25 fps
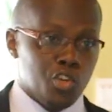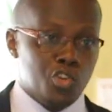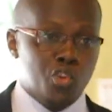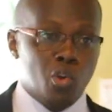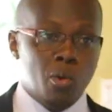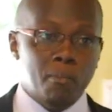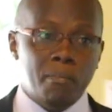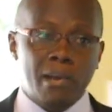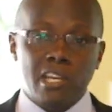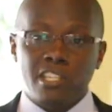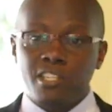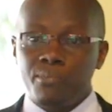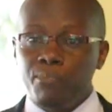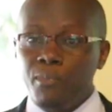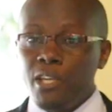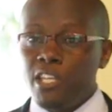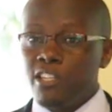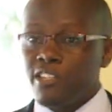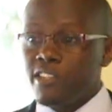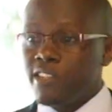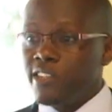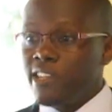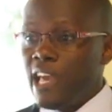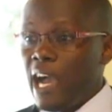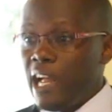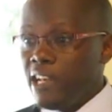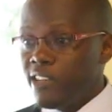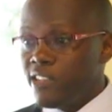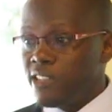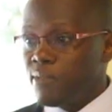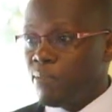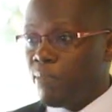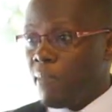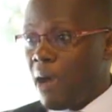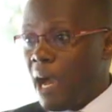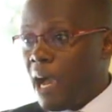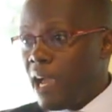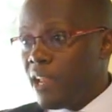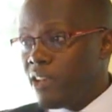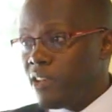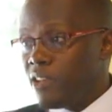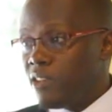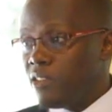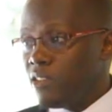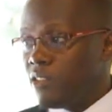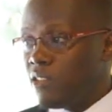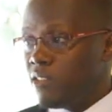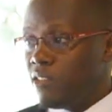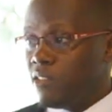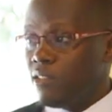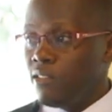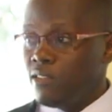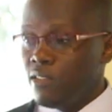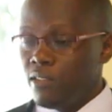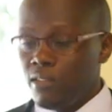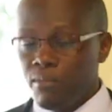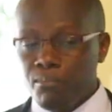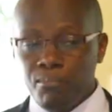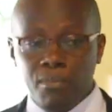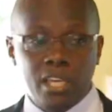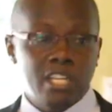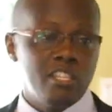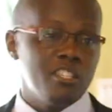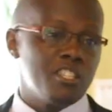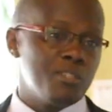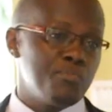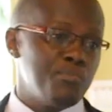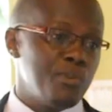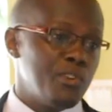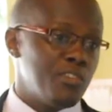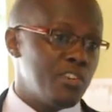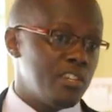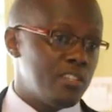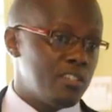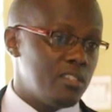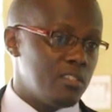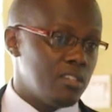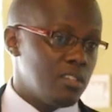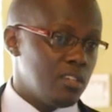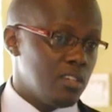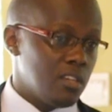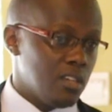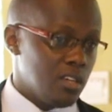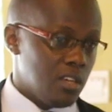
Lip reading: Humus means that, man means spirit.